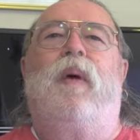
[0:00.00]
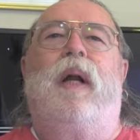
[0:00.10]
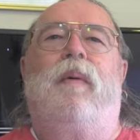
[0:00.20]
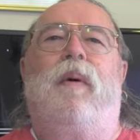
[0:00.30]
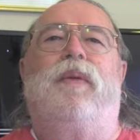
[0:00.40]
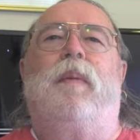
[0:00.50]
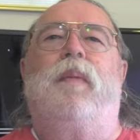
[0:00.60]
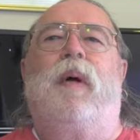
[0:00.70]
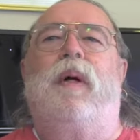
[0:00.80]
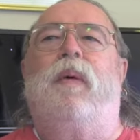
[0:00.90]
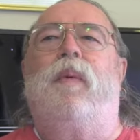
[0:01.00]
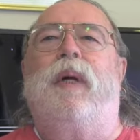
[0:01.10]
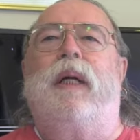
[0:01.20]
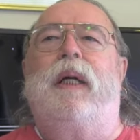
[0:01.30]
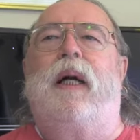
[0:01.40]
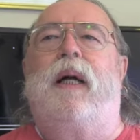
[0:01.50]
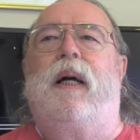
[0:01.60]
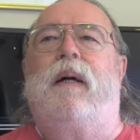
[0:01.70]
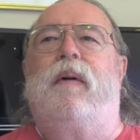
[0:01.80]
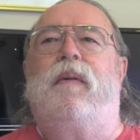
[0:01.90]
when I wrote the book, we
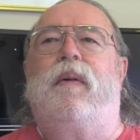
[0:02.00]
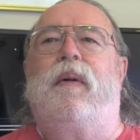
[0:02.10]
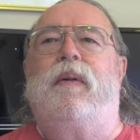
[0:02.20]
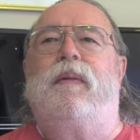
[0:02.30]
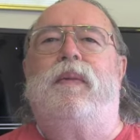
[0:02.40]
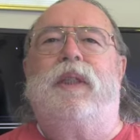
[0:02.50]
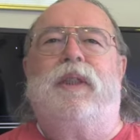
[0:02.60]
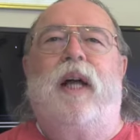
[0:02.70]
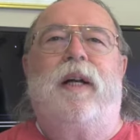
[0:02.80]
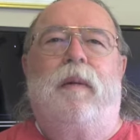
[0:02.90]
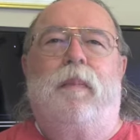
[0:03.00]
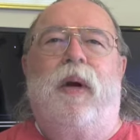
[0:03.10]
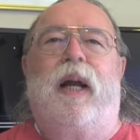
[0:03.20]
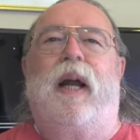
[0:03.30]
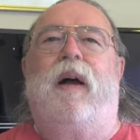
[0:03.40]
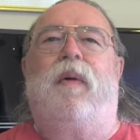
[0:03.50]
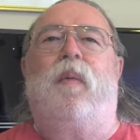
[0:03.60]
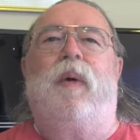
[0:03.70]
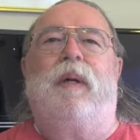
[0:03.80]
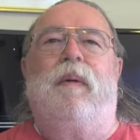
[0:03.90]
decided to bring it out,
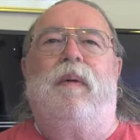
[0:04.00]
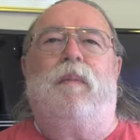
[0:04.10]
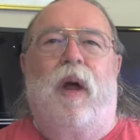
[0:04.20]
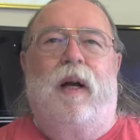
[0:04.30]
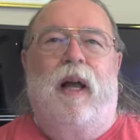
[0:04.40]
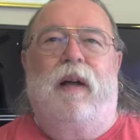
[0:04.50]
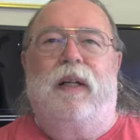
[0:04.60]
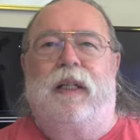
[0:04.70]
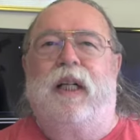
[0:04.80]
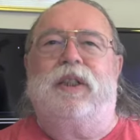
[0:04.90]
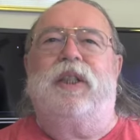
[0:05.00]
and we brought it out at Dutch